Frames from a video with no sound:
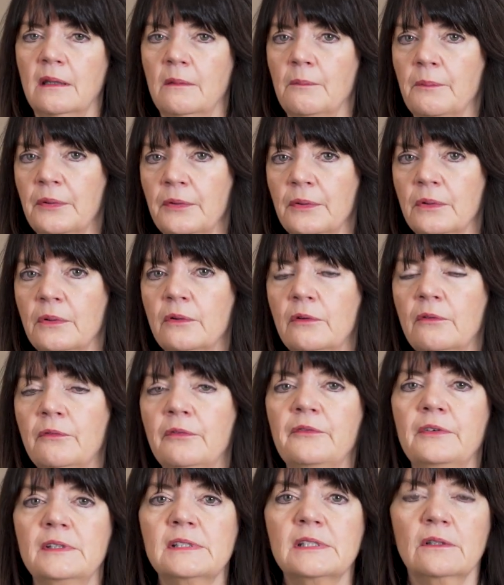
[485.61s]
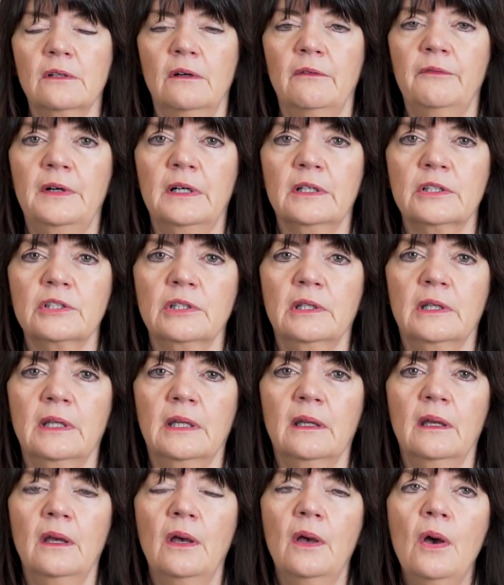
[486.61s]
improve physical
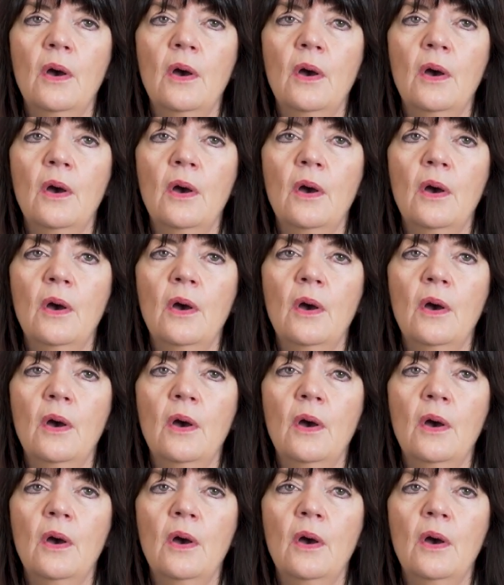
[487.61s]
functioning,